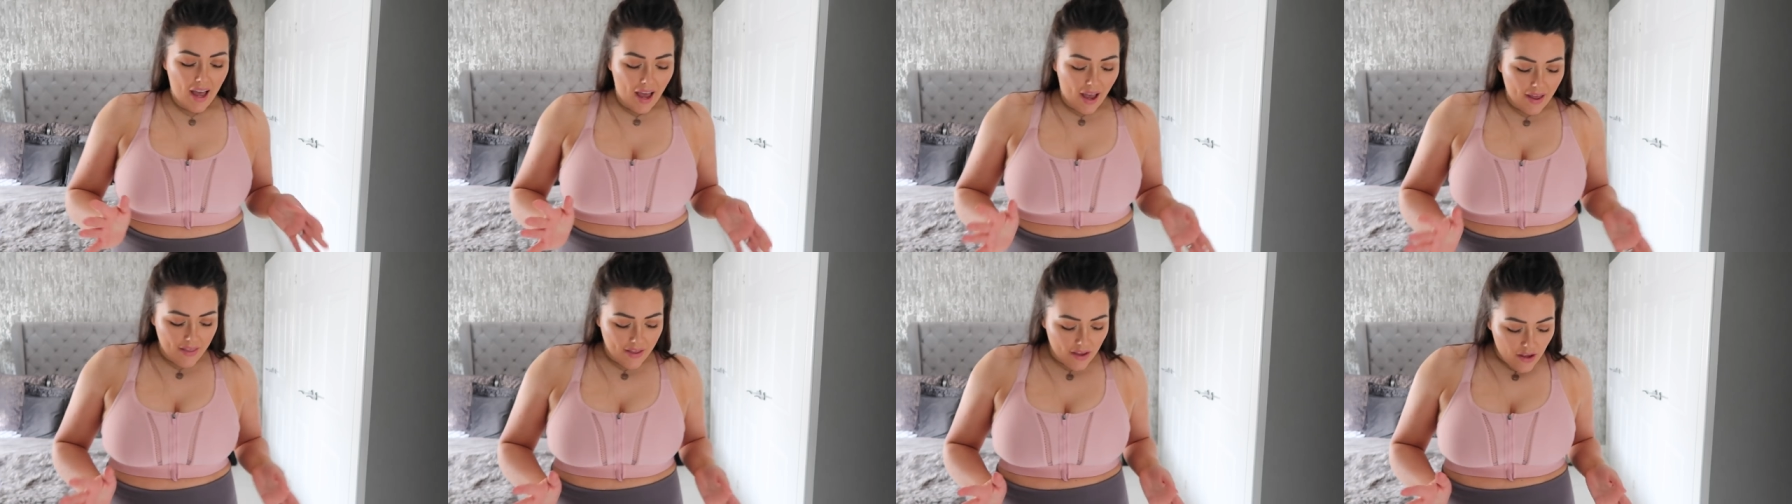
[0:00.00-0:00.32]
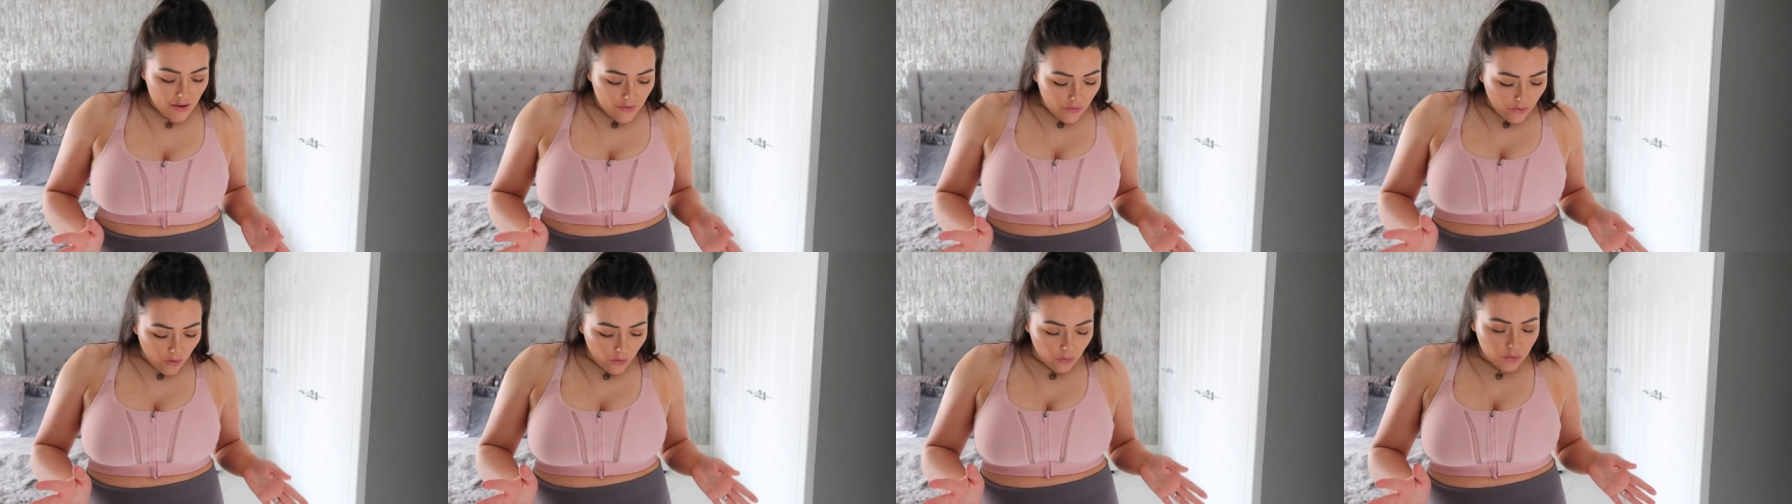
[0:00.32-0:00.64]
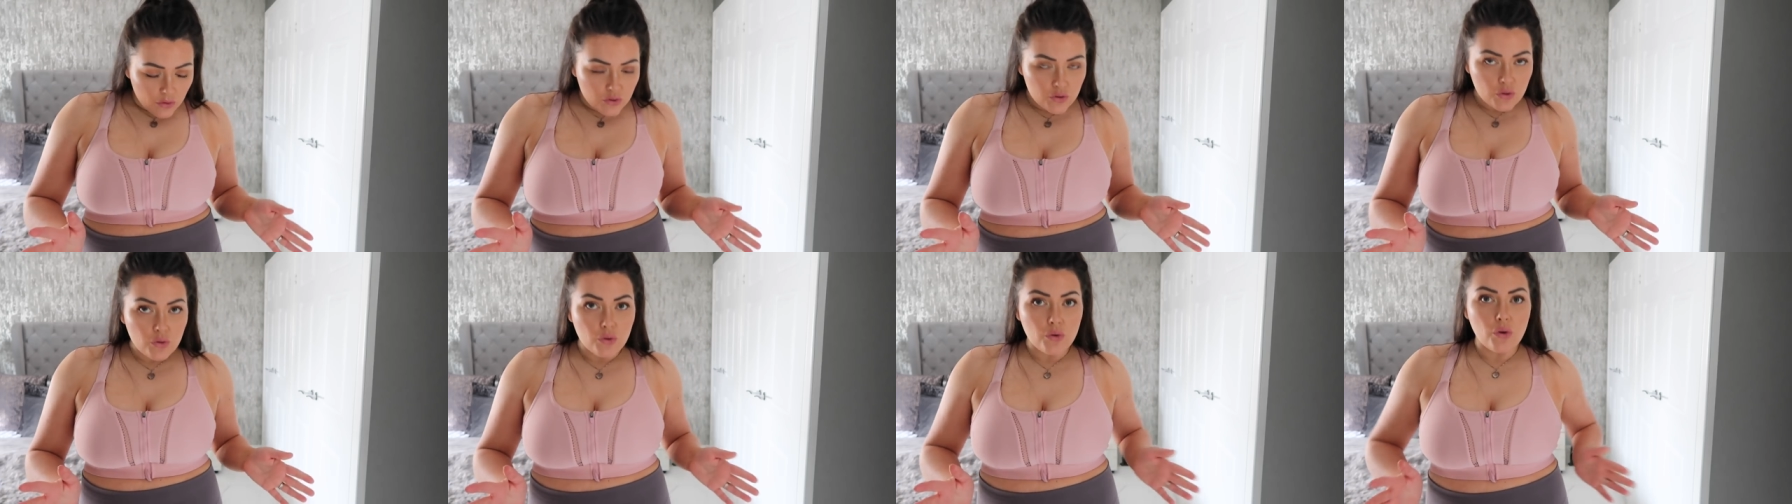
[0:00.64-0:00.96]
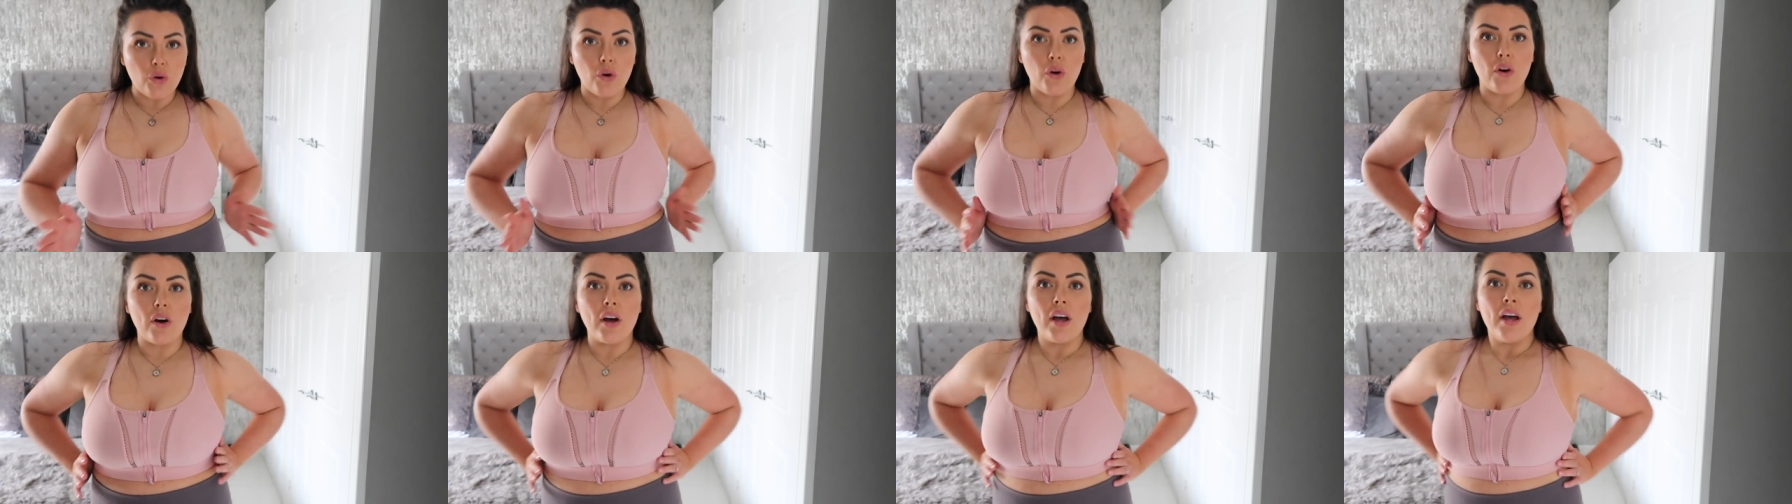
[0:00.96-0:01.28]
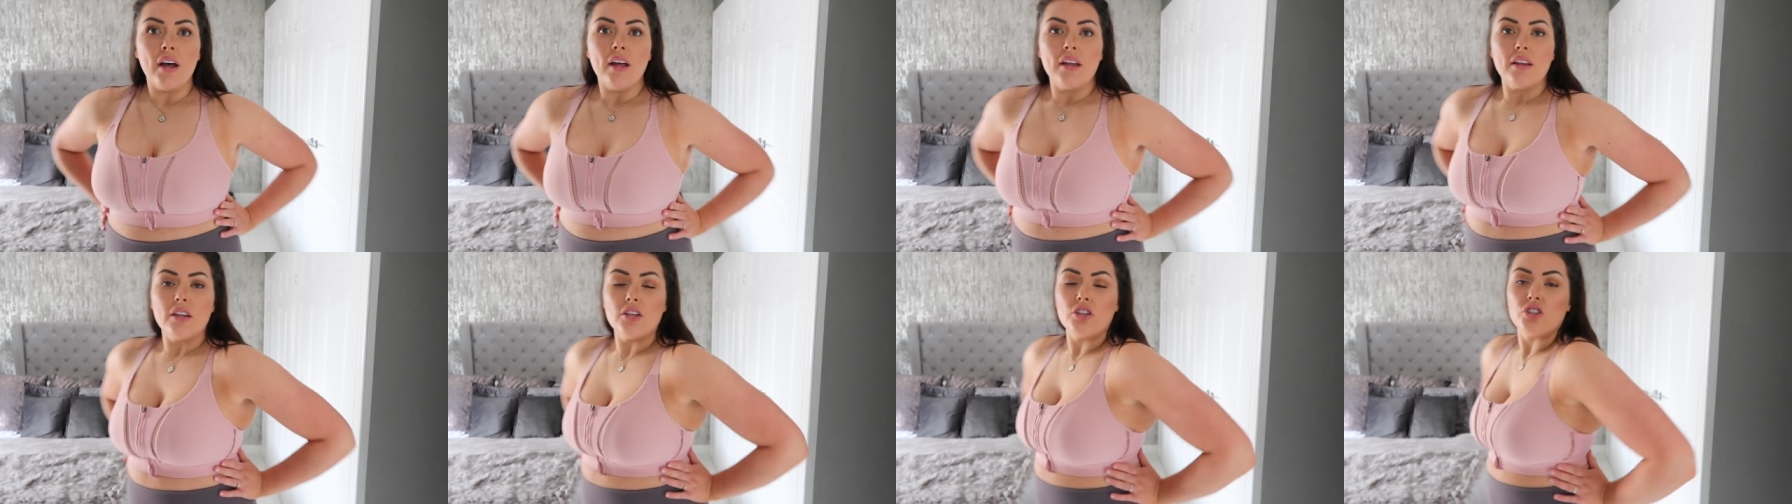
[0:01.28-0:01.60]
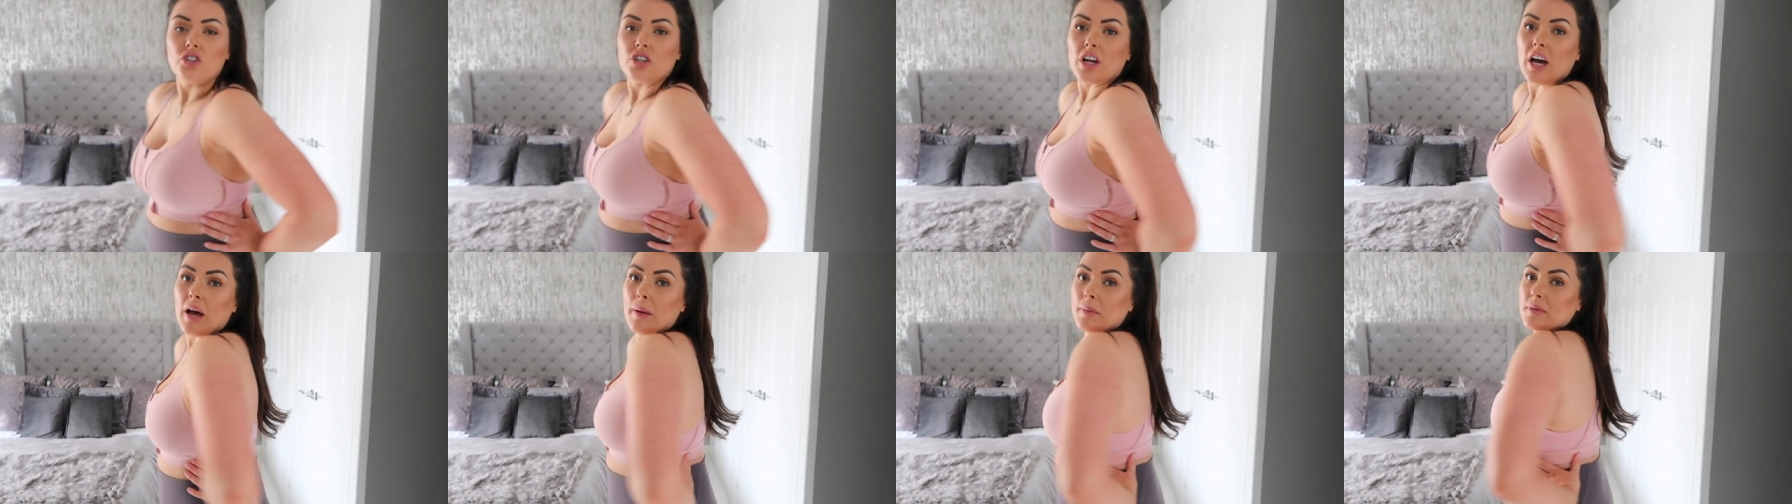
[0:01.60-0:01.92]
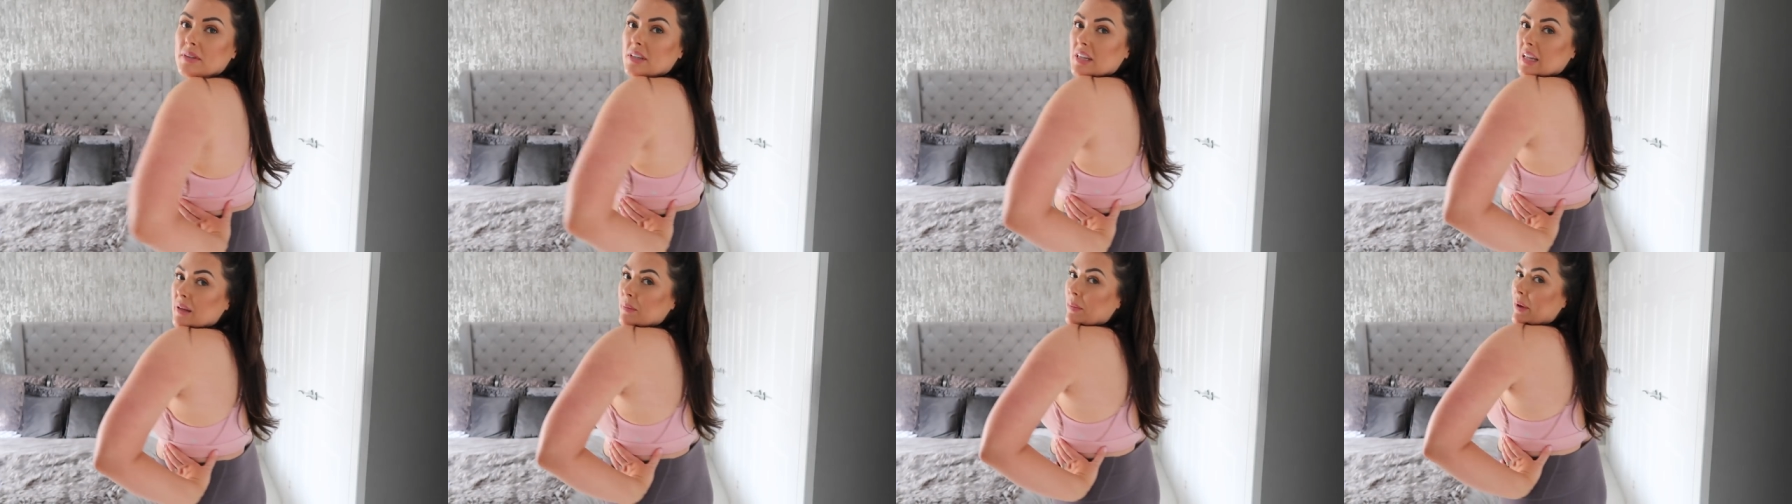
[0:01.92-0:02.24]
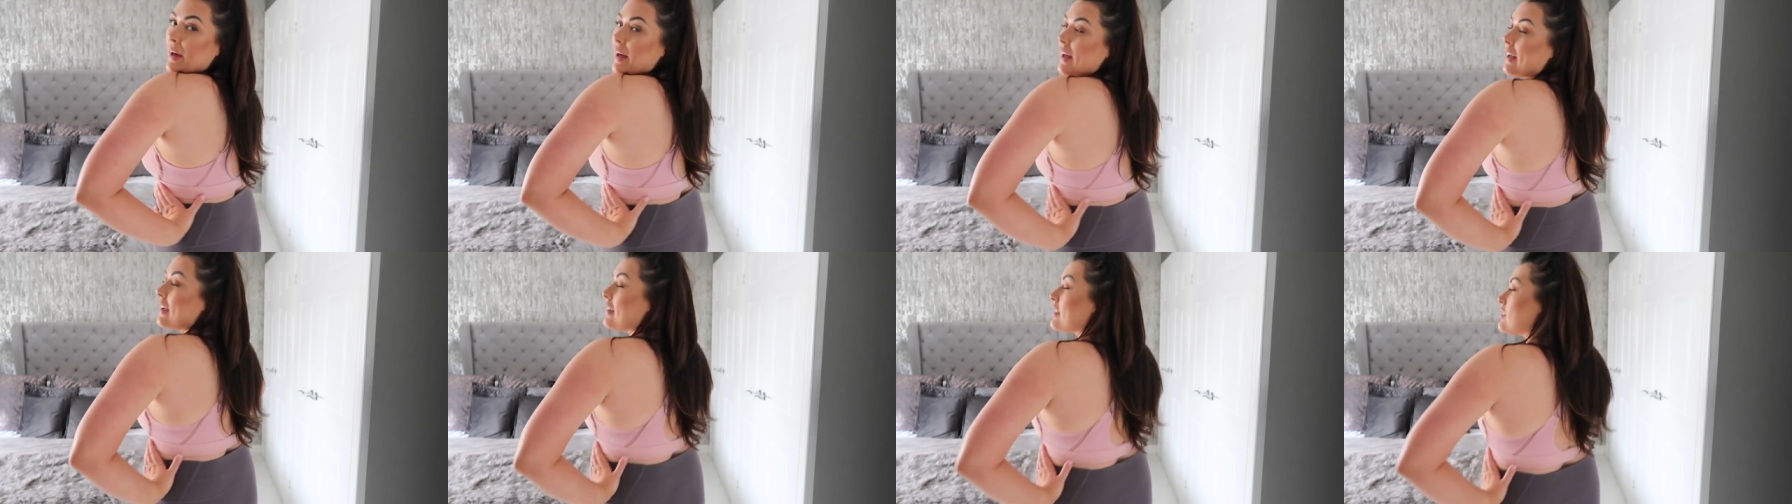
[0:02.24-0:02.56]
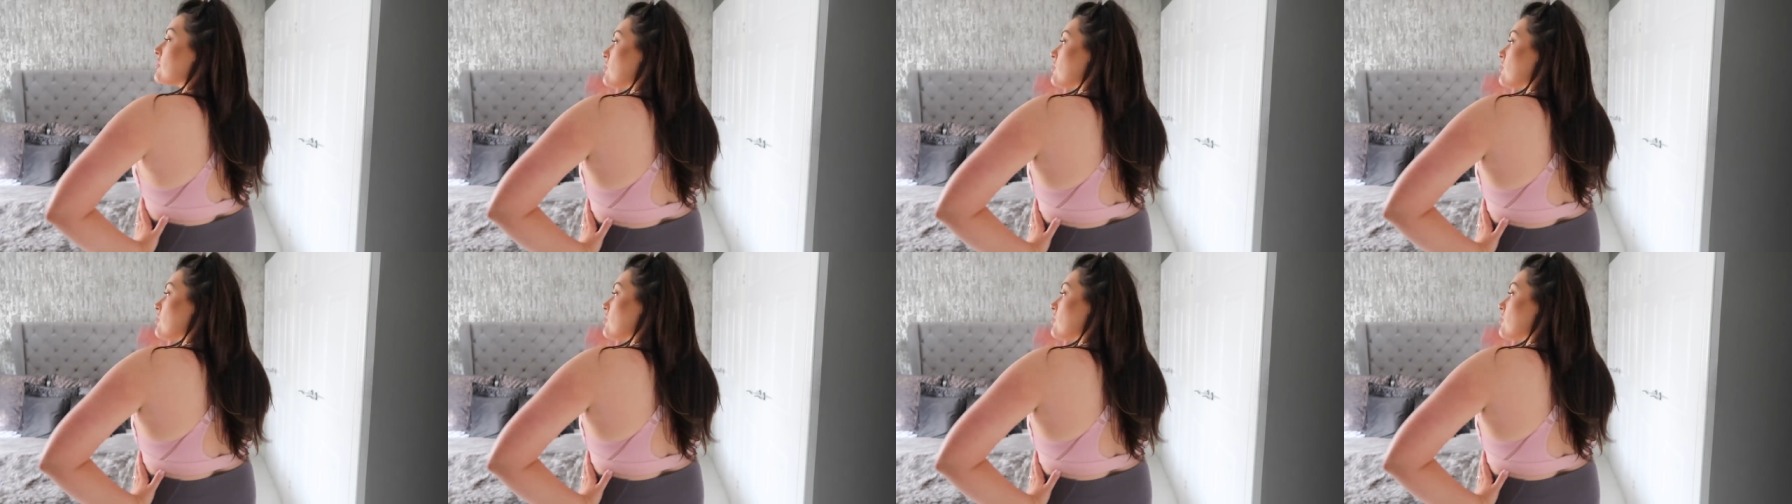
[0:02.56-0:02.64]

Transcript: And then you've also got the straps in the back.